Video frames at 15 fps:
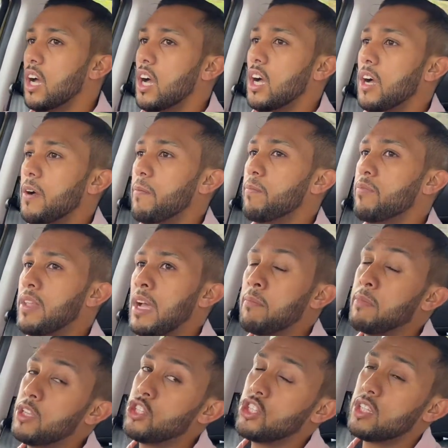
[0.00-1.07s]
I'm
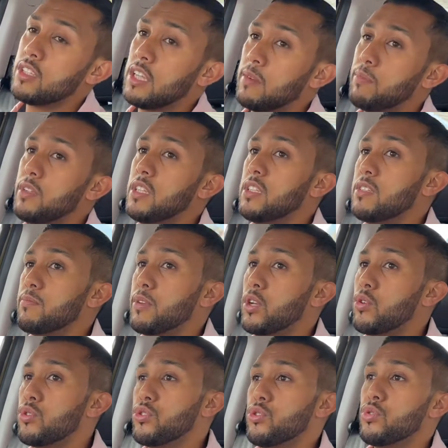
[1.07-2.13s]
mentioning that
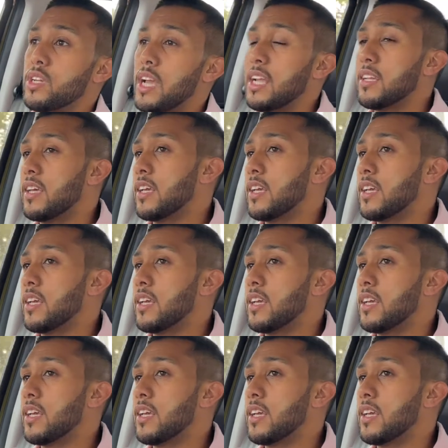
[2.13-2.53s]
because you can